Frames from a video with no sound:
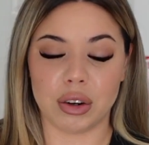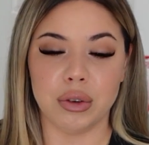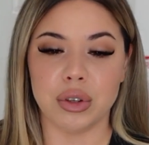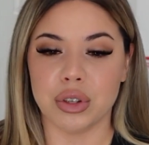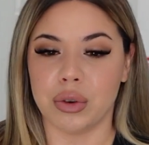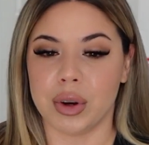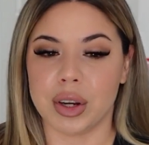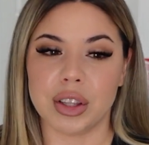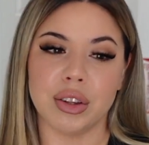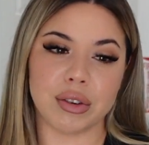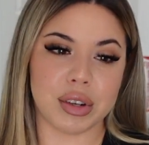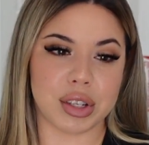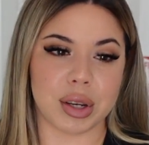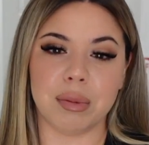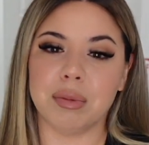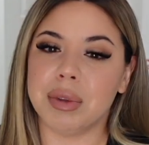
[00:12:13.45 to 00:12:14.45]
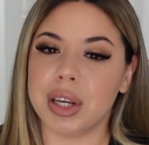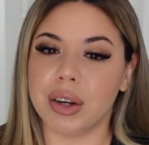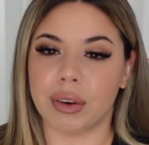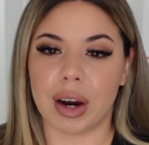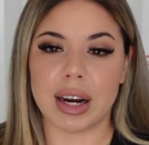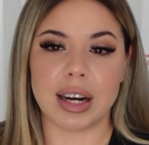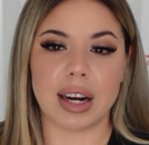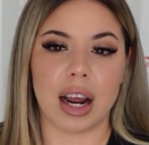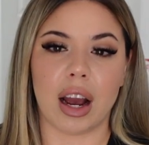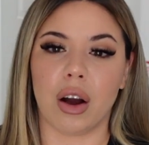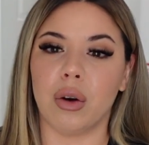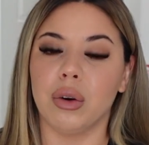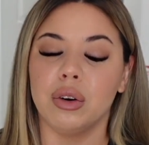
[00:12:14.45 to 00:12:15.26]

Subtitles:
who is going through something right now,